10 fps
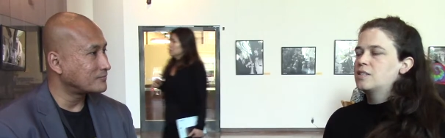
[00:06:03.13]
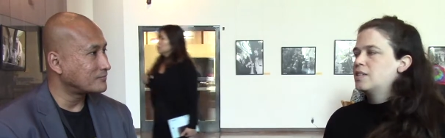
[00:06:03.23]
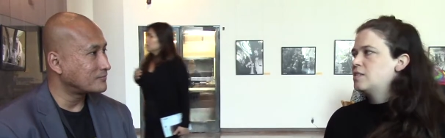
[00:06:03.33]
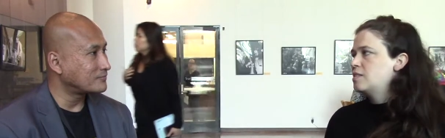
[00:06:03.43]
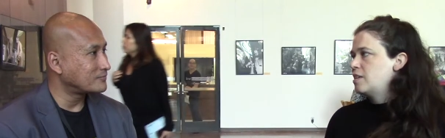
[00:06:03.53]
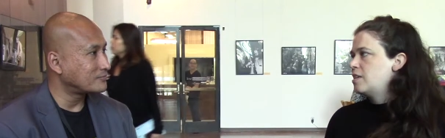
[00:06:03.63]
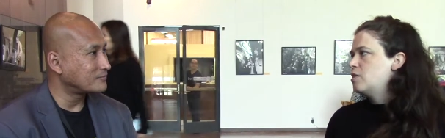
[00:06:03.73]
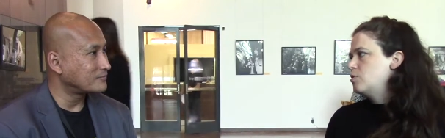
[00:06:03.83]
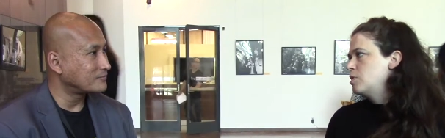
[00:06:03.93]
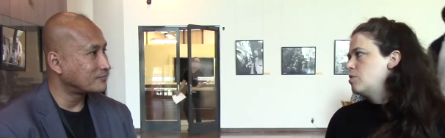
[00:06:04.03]
Speaker 1: sets that
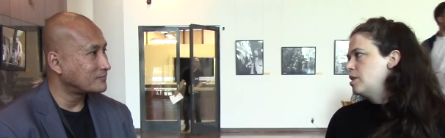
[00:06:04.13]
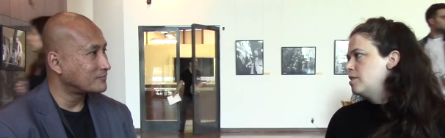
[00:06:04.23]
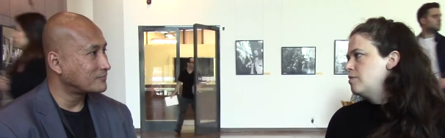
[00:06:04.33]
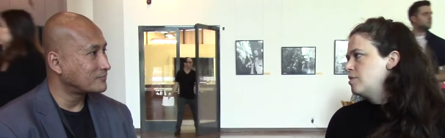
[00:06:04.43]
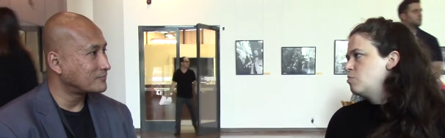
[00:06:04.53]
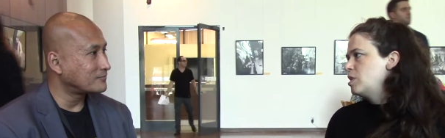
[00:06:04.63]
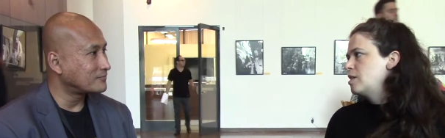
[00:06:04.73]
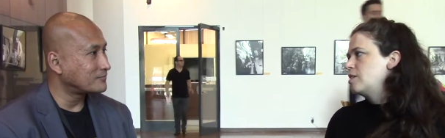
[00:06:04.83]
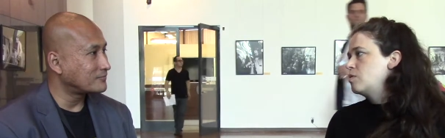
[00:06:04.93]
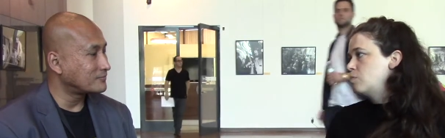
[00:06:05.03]
are required in
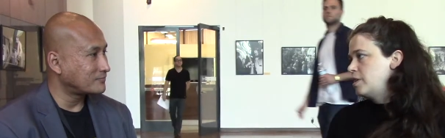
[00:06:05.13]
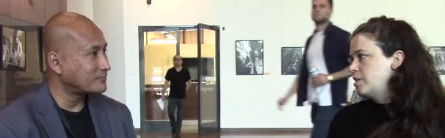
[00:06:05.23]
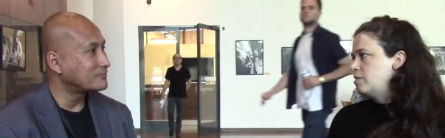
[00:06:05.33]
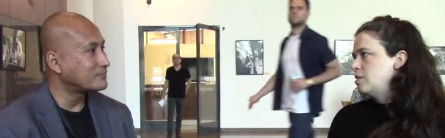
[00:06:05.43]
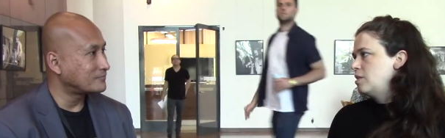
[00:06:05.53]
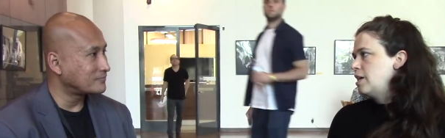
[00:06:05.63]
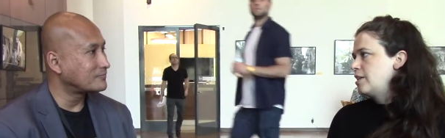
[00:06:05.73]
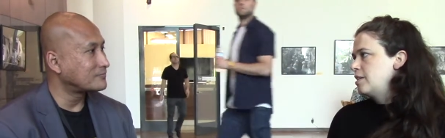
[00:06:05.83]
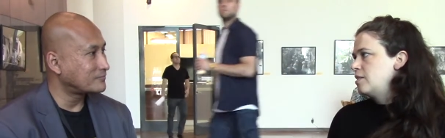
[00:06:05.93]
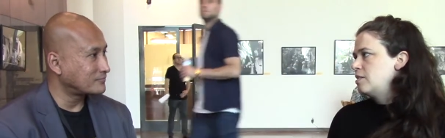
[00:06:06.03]
filmmaking and where you are
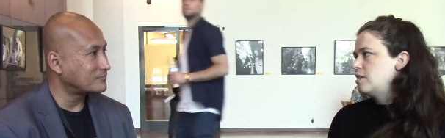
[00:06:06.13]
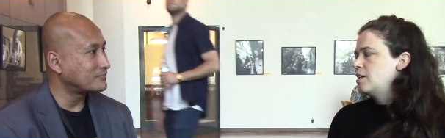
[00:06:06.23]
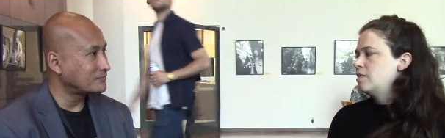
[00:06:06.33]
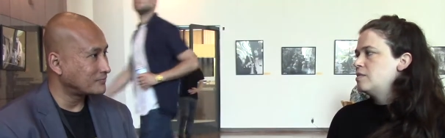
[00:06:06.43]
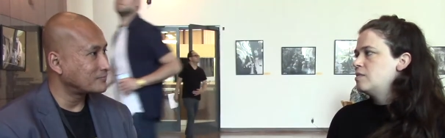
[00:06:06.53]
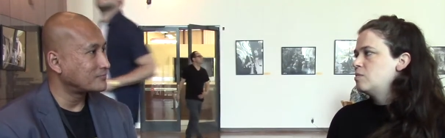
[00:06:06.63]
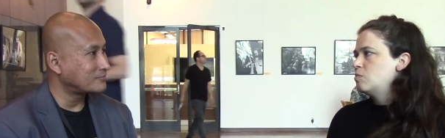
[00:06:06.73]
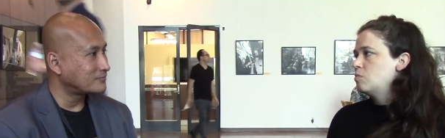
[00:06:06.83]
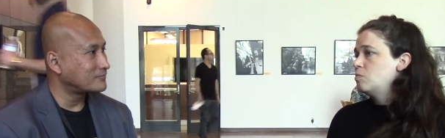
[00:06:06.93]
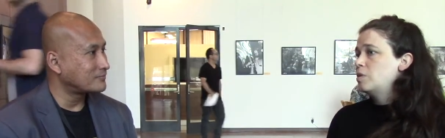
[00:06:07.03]
lacking and
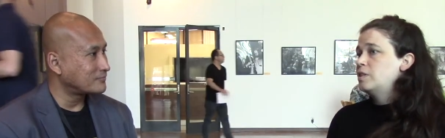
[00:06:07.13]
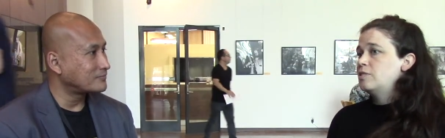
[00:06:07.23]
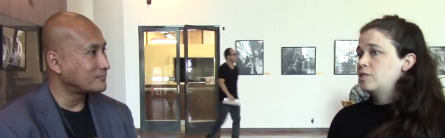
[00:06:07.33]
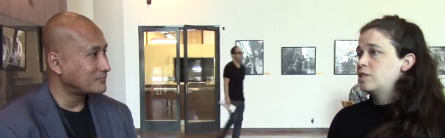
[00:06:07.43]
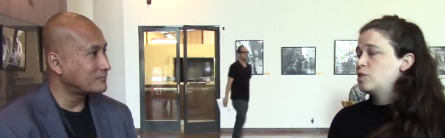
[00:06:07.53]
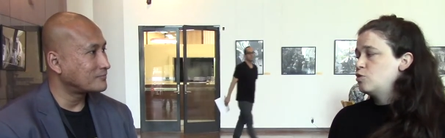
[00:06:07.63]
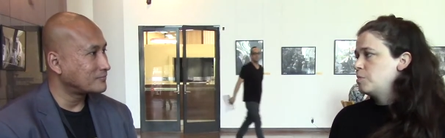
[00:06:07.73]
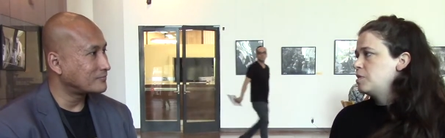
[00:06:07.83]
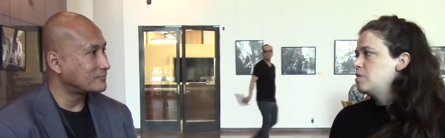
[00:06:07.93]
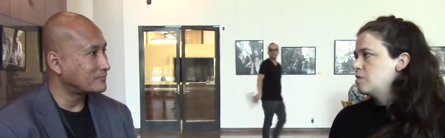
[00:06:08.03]
what you can
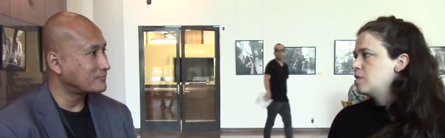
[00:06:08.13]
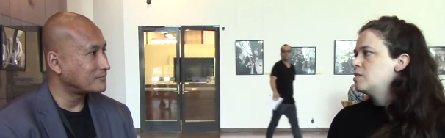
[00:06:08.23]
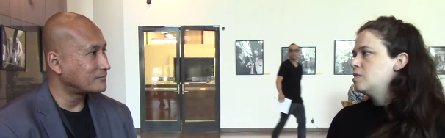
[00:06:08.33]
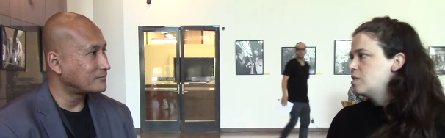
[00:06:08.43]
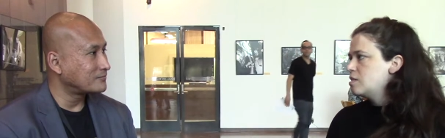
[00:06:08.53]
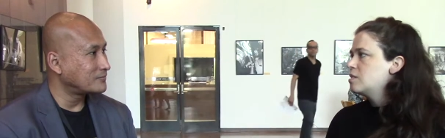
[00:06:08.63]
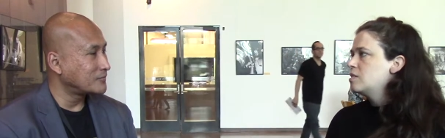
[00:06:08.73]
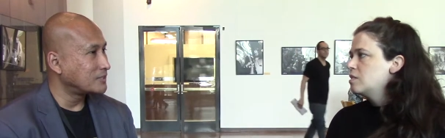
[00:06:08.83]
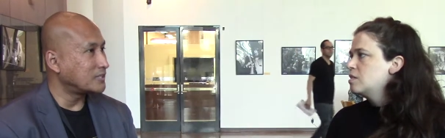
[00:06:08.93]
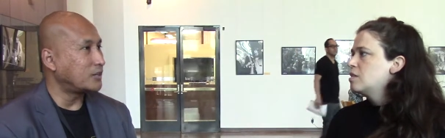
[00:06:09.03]
contribute to others.
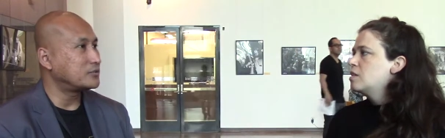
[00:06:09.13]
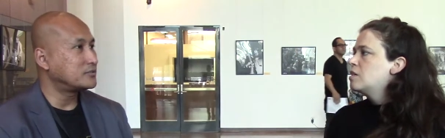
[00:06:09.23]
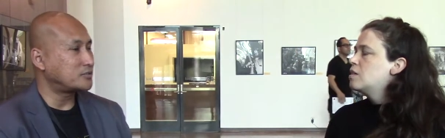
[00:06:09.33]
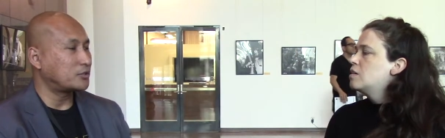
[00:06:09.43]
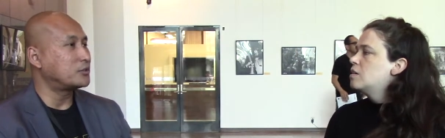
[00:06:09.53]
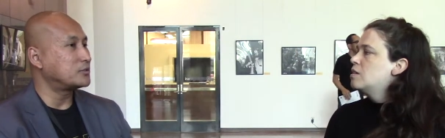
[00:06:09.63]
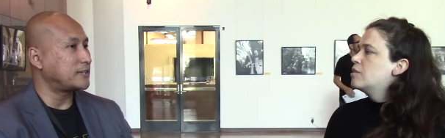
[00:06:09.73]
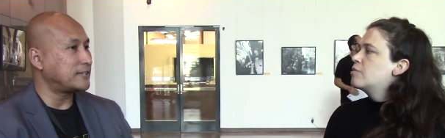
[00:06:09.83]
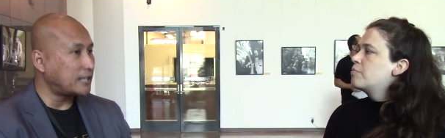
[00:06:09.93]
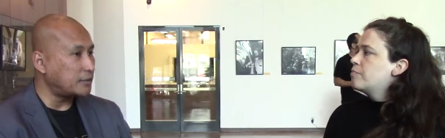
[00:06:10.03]
Speaker 2: Now, so
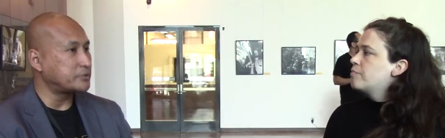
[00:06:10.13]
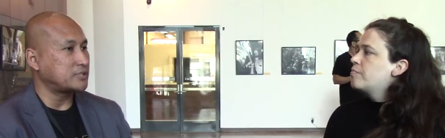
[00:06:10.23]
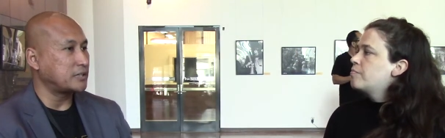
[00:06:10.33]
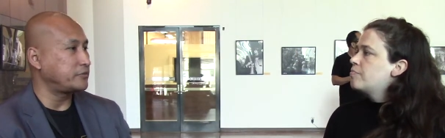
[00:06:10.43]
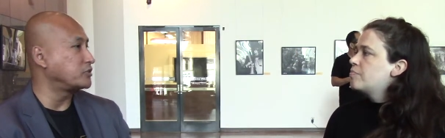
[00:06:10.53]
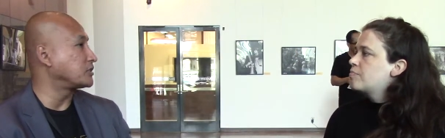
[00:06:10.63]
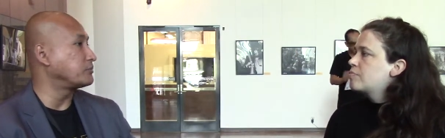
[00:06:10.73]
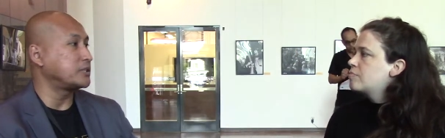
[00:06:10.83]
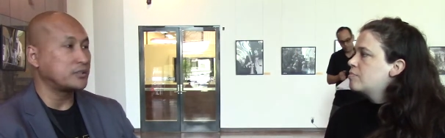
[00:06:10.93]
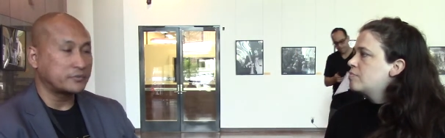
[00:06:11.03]
it helps if you
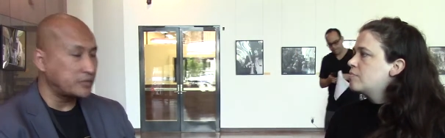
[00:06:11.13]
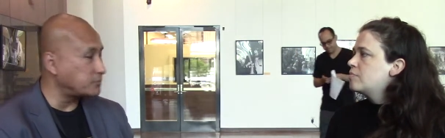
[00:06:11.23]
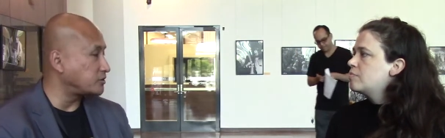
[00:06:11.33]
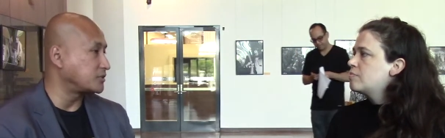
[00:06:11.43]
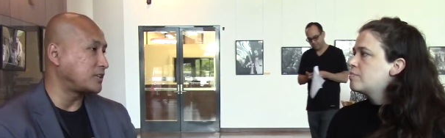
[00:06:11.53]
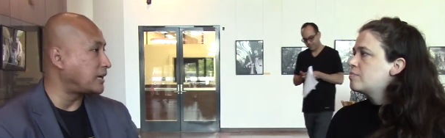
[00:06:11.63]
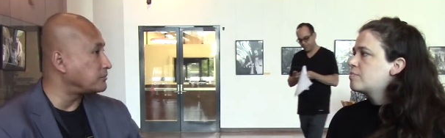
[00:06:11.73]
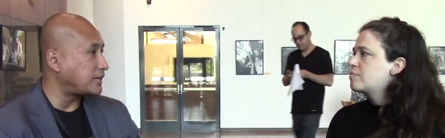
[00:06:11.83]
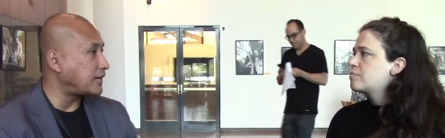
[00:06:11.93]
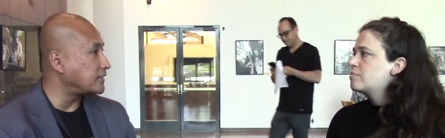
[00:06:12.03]
submit your films to
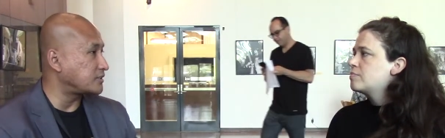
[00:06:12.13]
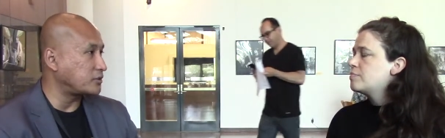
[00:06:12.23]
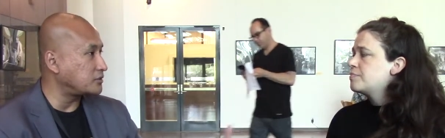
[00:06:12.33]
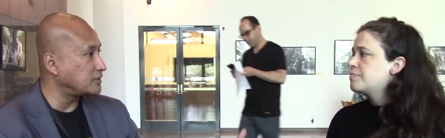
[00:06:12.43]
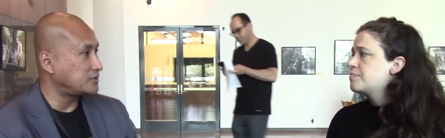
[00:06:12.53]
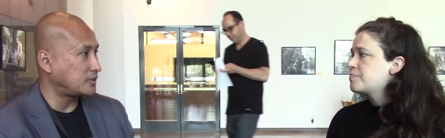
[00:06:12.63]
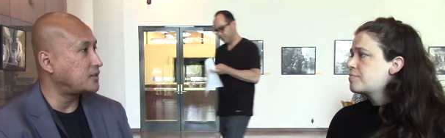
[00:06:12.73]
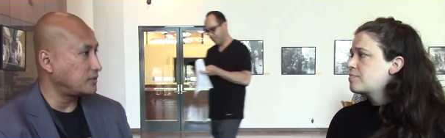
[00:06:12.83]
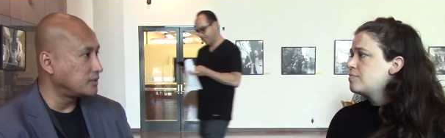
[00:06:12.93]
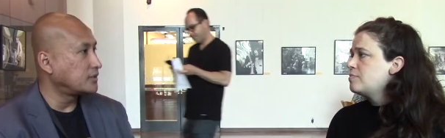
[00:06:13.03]
Slamdance and all these
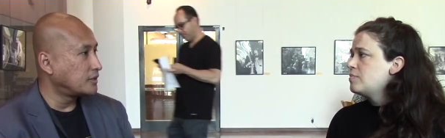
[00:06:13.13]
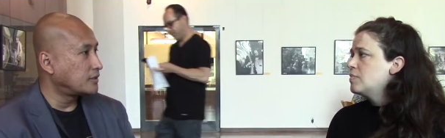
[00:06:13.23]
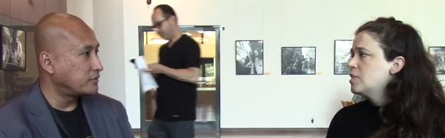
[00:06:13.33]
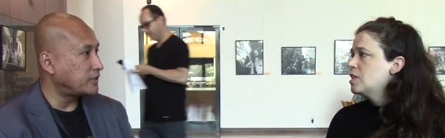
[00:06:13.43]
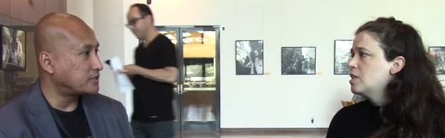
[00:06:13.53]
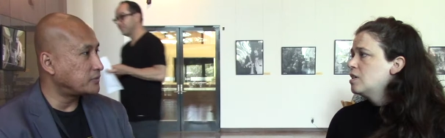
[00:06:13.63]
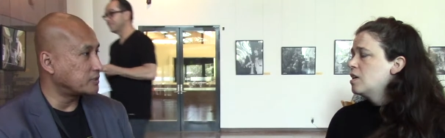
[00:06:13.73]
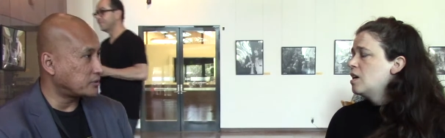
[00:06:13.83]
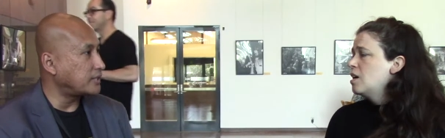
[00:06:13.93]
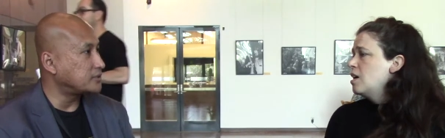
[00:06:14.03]

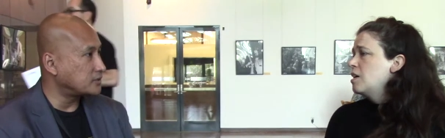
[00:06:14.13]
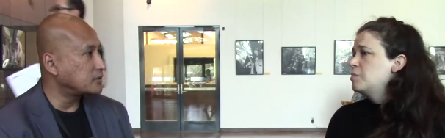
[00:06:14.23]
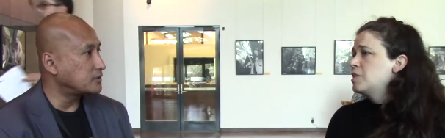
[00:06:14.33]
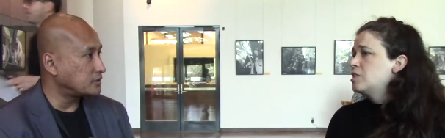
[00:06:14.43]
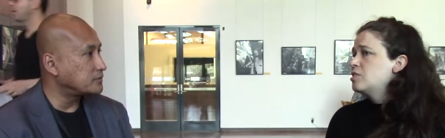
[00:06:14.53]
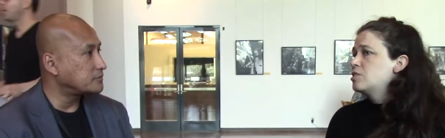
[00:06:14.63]
festivals, right?
Speaker 1: I'm not